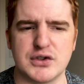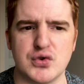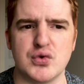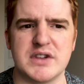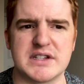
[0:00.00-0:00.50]

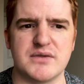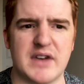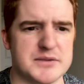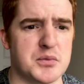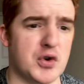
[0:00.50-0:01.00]
to this
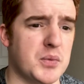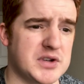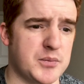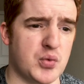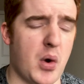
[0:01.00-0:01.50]
investment group, which
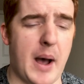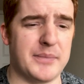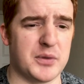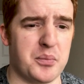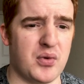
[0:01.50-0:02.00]
I'm
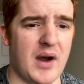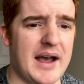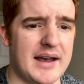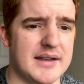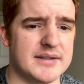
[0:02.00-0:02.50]

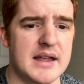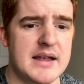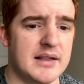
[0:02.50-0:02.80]
surprised.